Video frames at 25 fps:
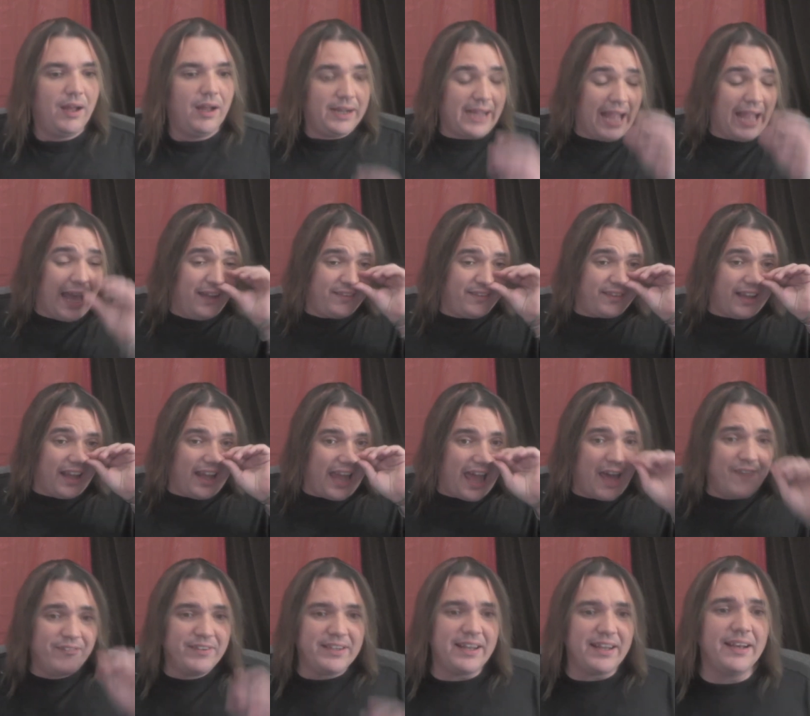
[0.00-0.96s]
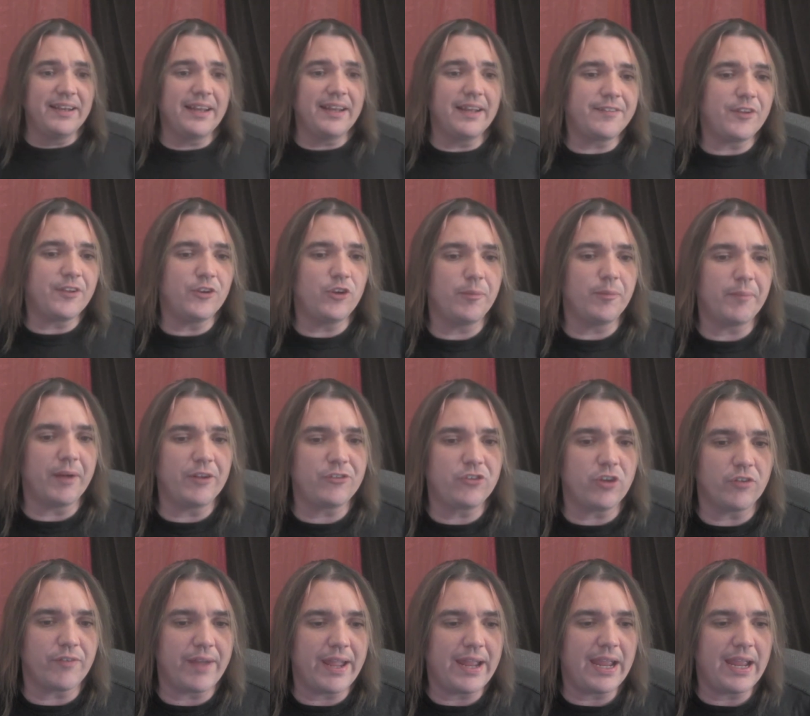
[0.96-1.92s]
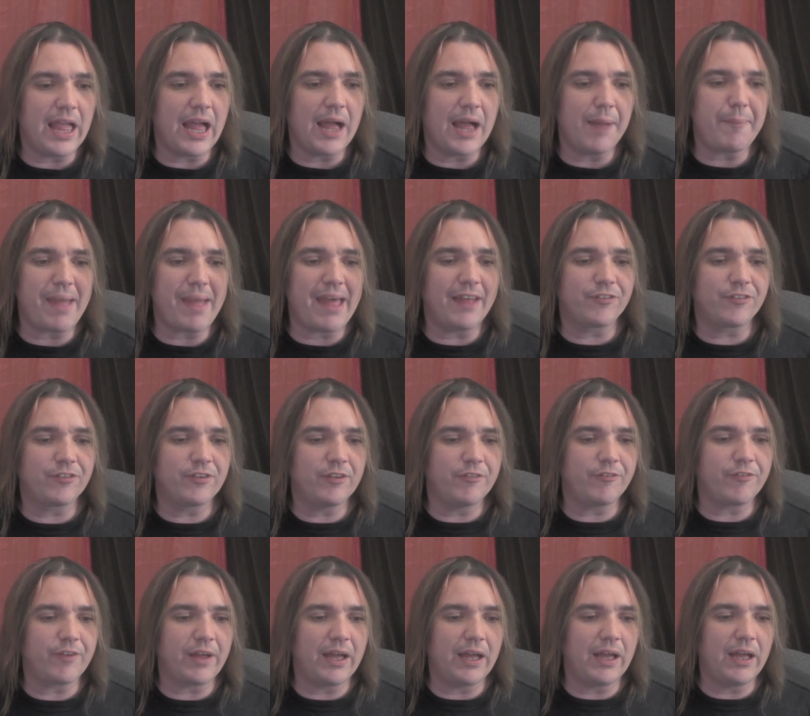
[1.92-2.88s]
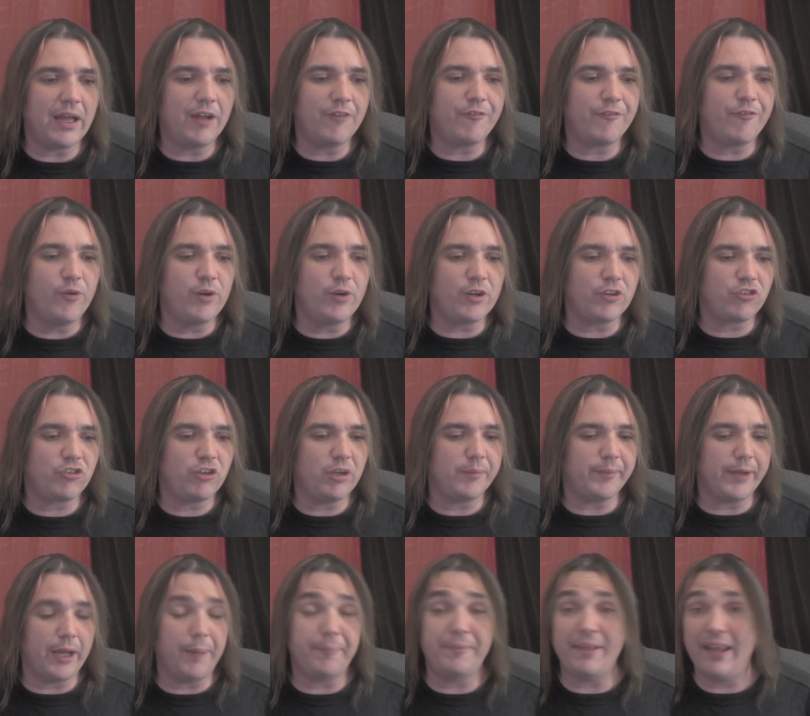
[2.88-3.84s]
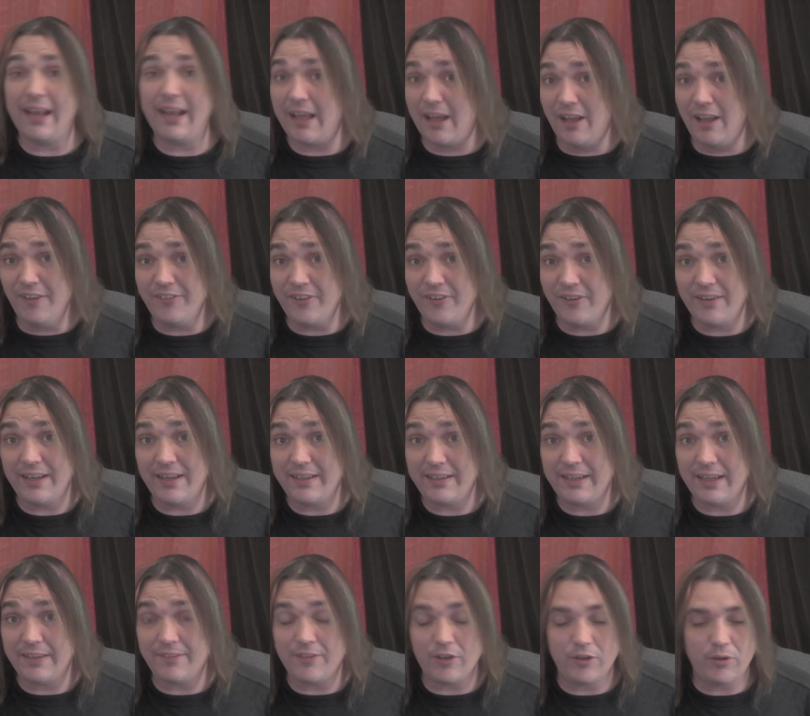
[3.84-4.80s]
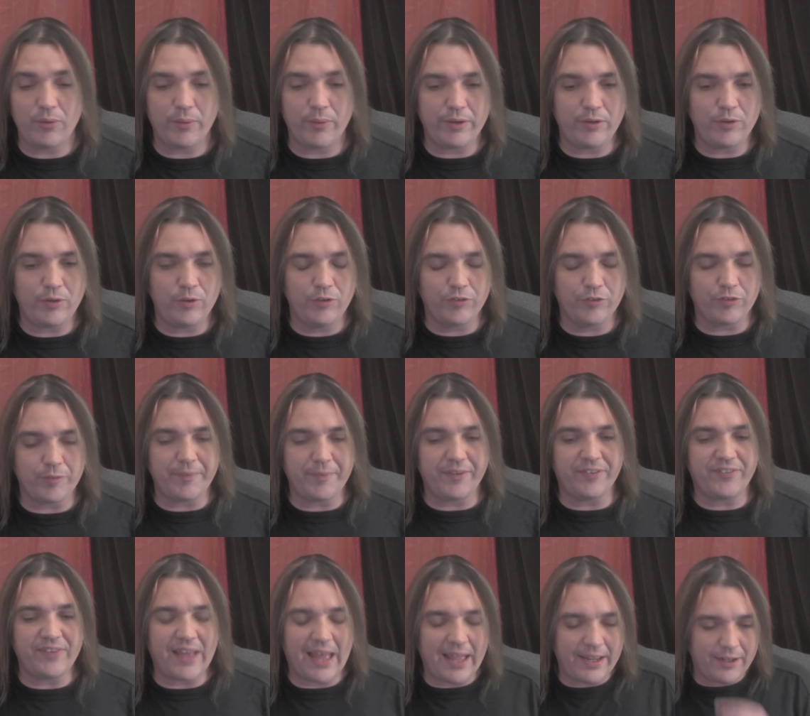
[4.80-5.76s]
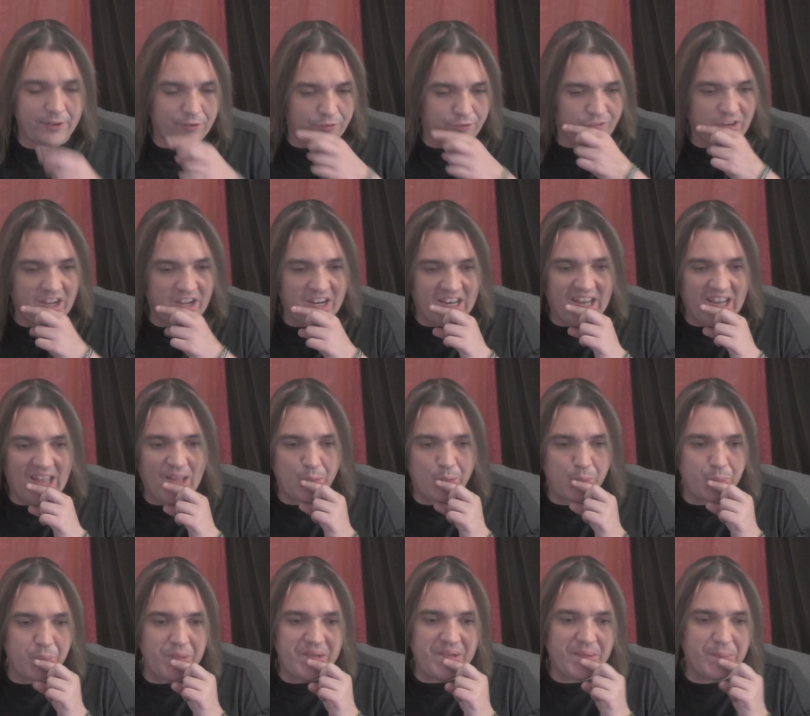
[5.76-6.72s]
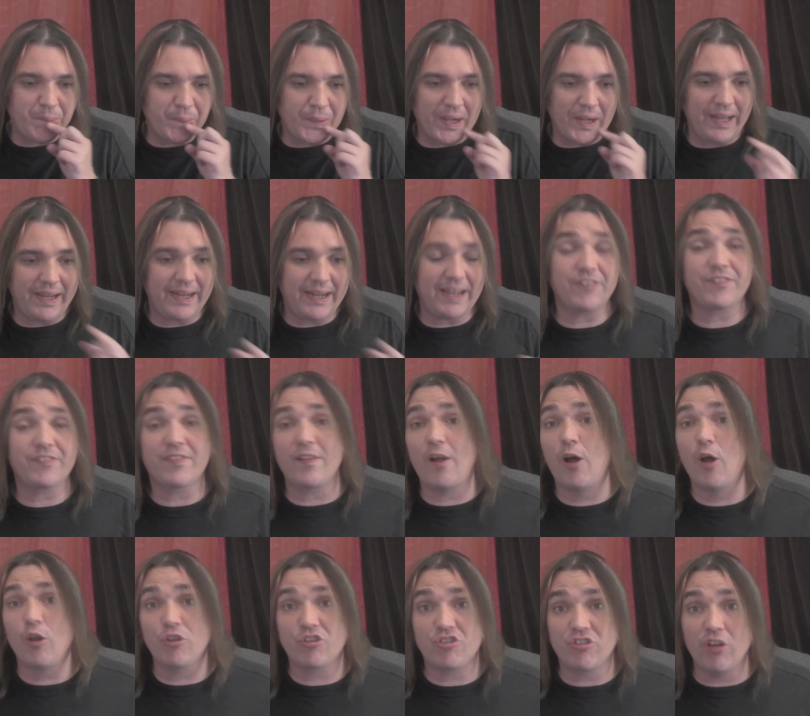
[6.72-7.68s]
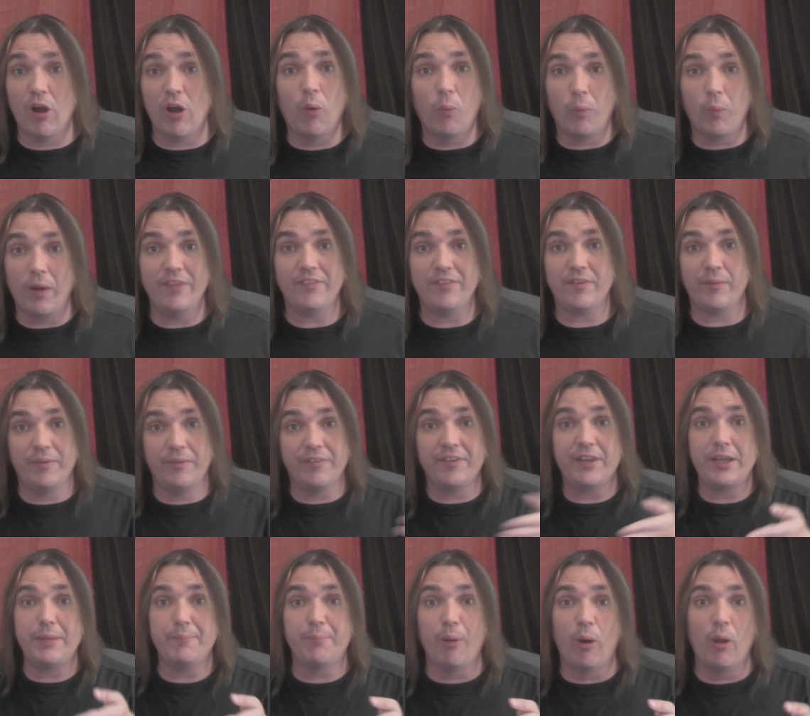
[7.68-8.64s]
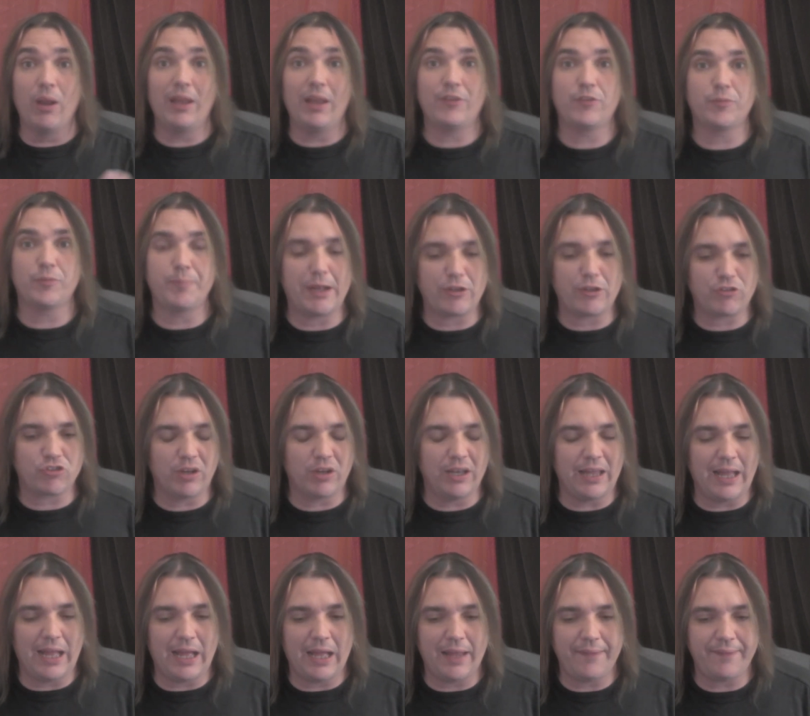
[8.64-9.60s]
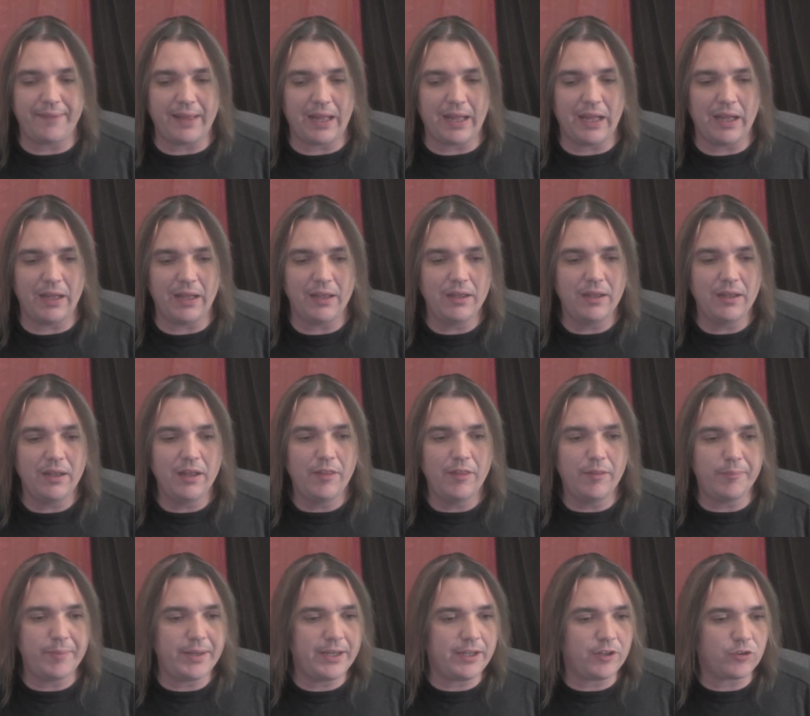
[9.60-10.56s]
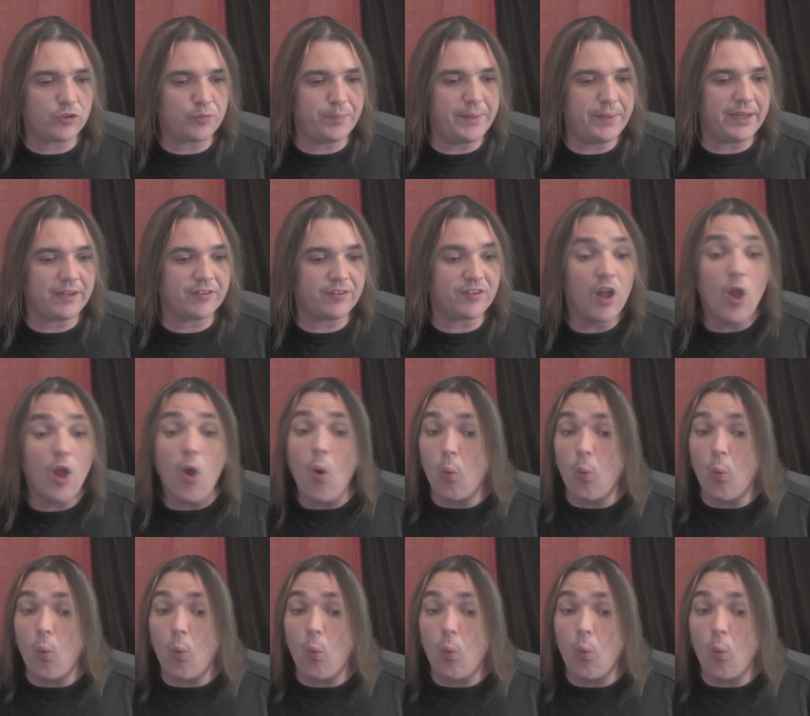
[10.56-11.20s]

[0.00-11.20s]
Guys, I didn't get to do much of a massive Fukushima update. I also didn't get to do a news from the science front last week. Well, I guess the whole show was. It was an Ebola special on The Media Speaks.